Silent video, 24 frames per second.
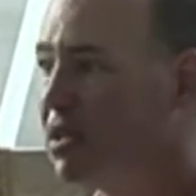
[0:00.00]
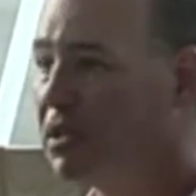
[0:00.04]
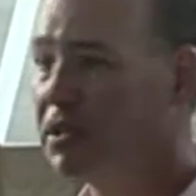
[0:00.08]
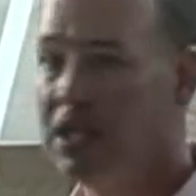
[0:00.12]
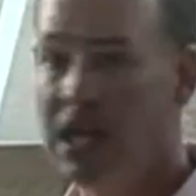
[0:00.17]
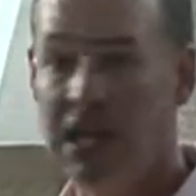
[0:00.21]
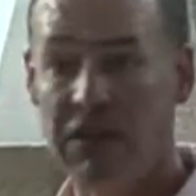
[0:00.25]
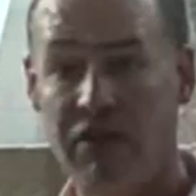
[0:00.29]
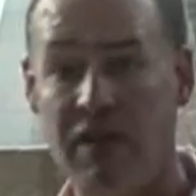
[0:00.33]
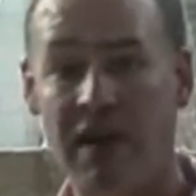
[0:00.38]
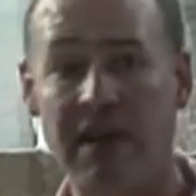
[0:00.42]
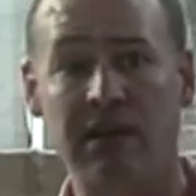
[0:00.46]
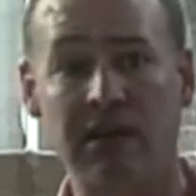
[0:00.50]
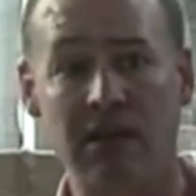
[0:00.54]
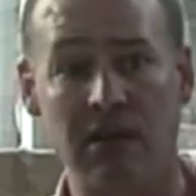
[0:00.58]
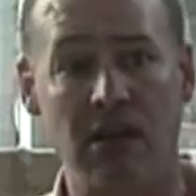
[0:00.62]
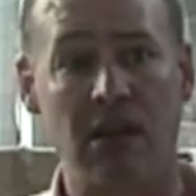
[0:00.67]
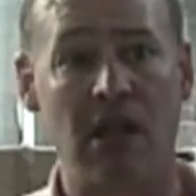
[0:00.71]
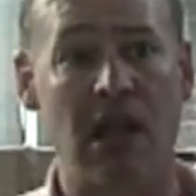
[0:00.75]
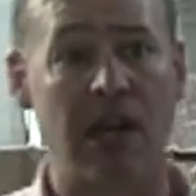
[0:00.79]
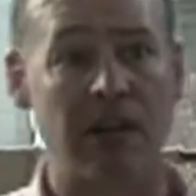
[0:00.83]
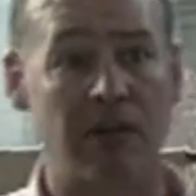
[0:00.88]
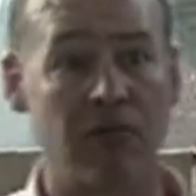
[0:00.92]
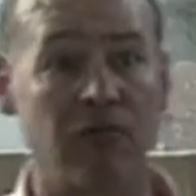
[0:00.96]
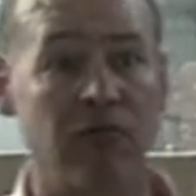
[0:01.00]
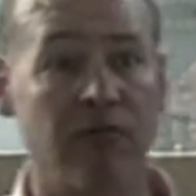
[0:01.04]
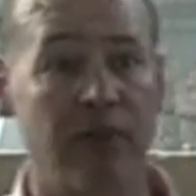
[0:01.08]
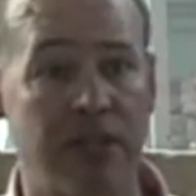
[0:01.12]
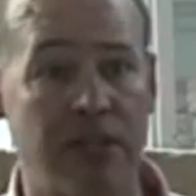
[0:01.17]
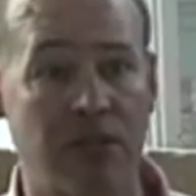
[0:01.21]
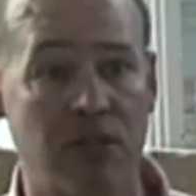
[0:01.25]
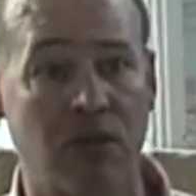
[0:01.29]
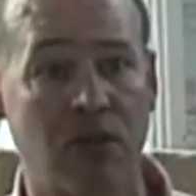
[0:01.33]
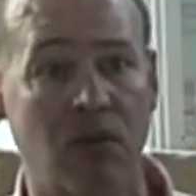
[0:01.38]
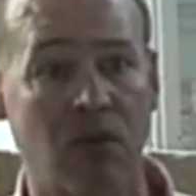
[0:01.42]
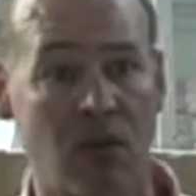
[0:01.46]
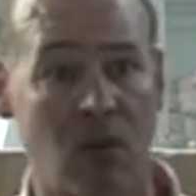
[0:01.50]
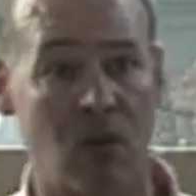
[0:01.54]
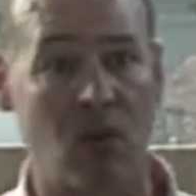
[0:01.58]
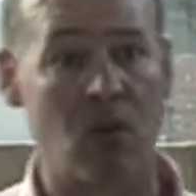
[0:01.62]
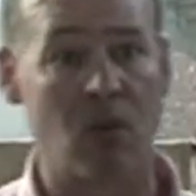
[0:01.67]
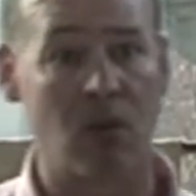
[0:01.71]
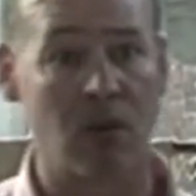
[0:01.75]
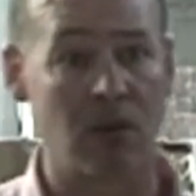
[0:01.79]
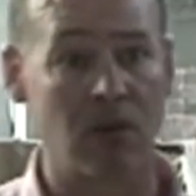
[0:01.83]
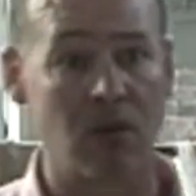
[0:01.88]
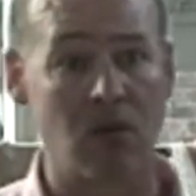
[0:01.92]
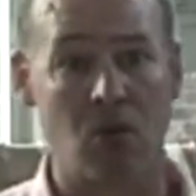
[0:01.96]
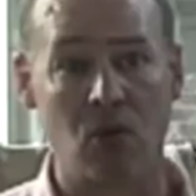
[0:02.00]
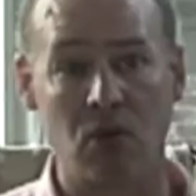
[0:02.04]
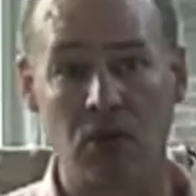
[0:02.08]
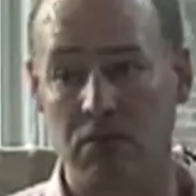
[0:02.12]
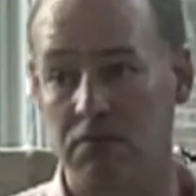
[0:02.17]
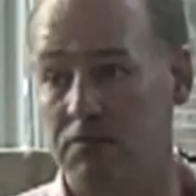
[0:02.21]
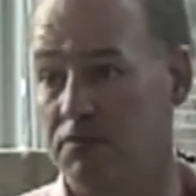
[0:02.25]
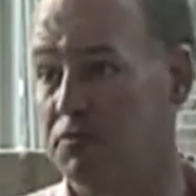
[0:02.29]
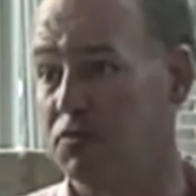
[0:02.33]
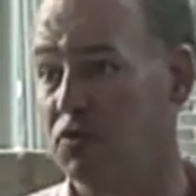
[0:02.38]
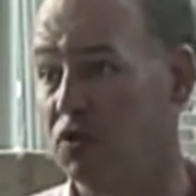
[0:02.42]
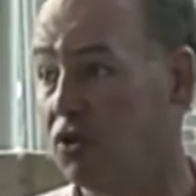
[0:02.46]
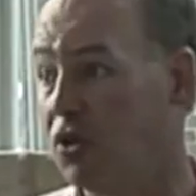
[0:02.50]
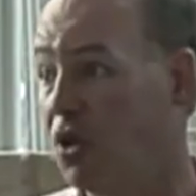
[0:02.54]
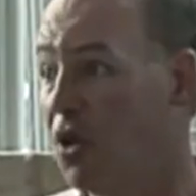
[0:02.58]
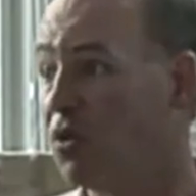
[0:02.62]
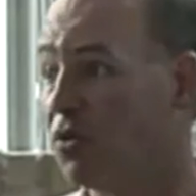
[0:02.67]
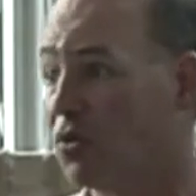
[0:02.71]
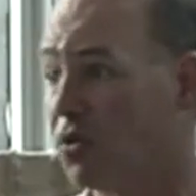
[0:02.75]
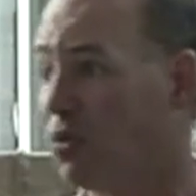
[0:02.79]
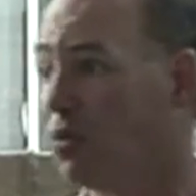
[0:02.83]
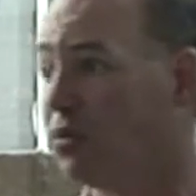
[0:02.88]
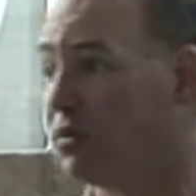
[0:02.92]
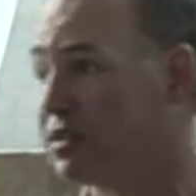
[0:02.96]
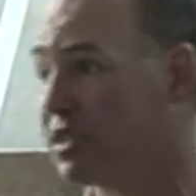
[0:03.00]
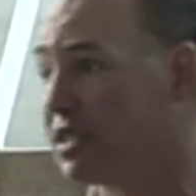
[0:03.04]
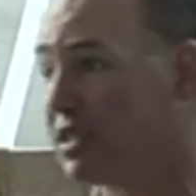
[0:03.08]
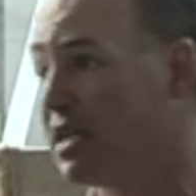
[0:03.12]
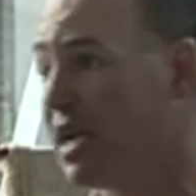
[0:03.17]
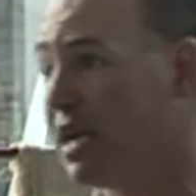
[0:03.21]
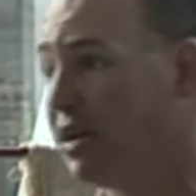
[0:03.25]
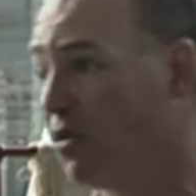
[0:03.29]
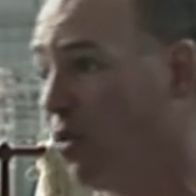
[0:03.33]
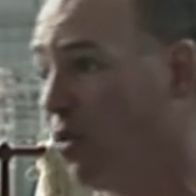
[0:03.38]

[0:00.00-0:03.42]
they founded a lot of regional or, or local state